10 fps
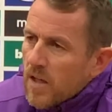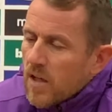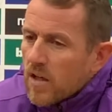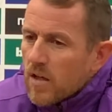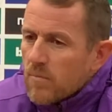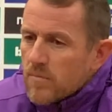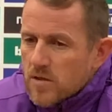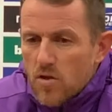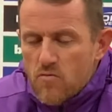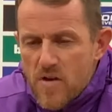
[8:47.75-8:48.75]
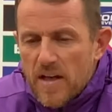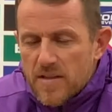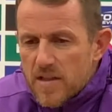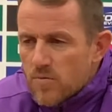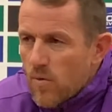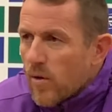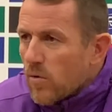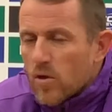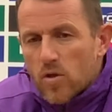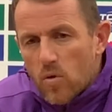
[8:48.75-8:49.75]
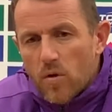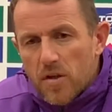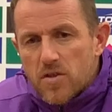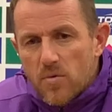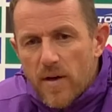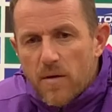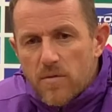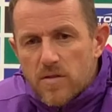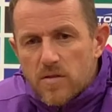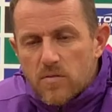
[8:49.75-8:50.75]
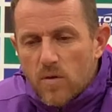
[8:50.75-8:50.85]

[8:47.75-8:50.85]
um, so the reality is we will look at one or two areas.